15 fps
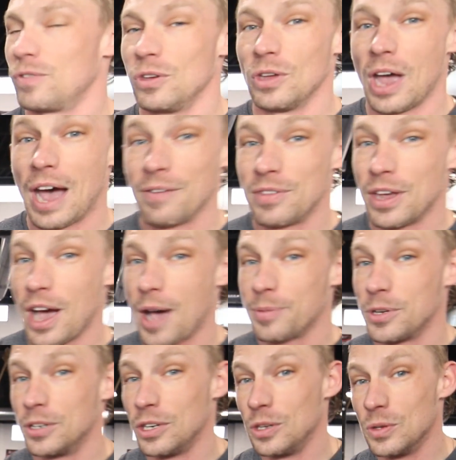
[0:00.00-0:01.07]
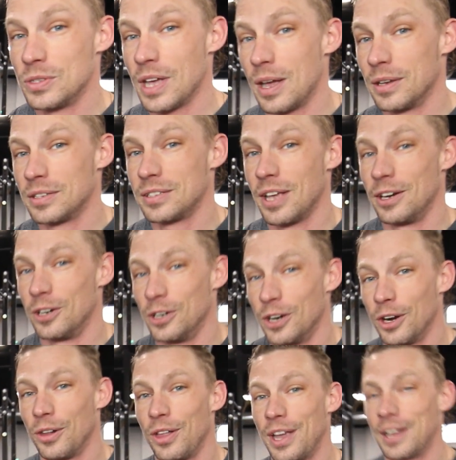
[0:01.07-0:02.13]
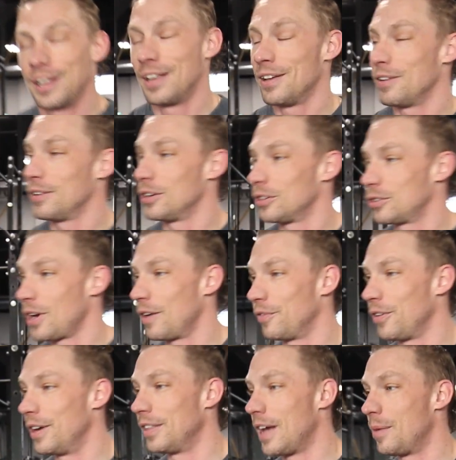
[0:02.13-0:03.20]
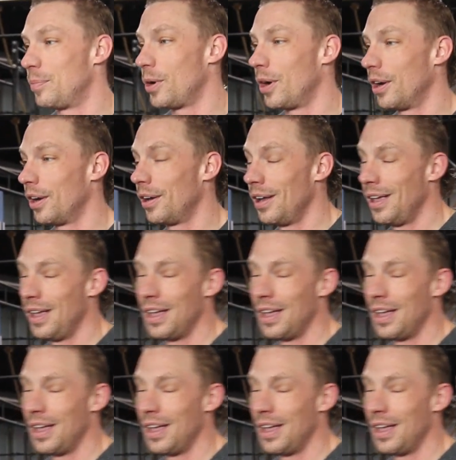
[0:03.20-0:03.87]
you have the option to use that center knurling, try to find that bar.